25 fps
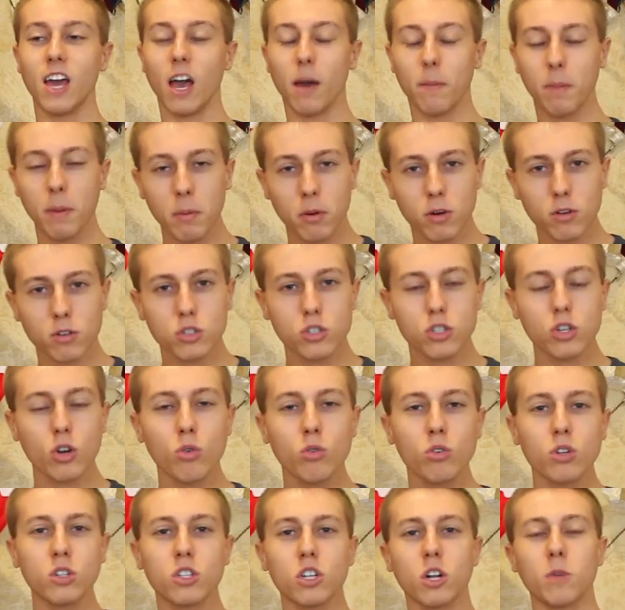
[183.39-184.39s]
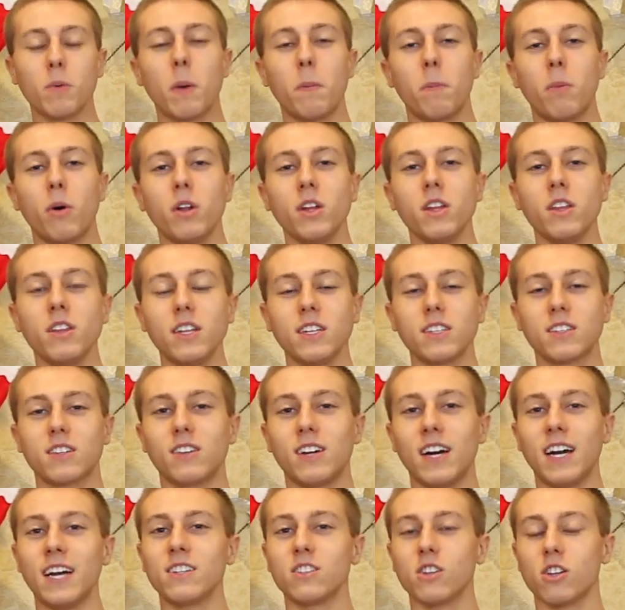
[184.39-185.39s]
And people are so concerned about putting these
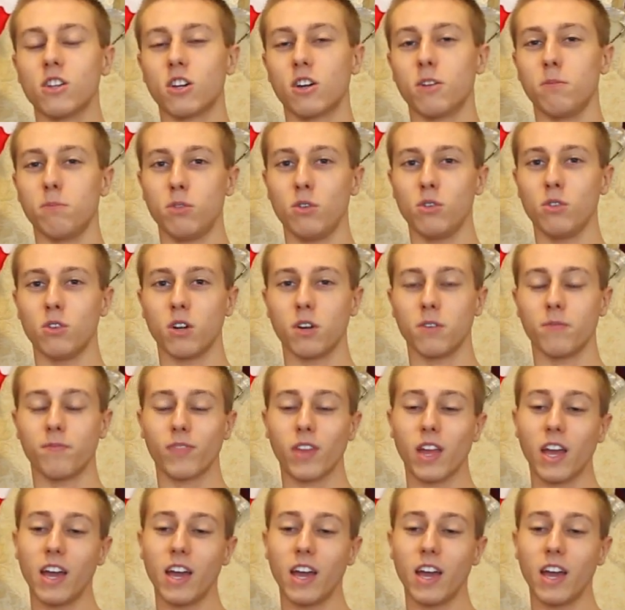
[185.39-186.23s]
clients on their computer.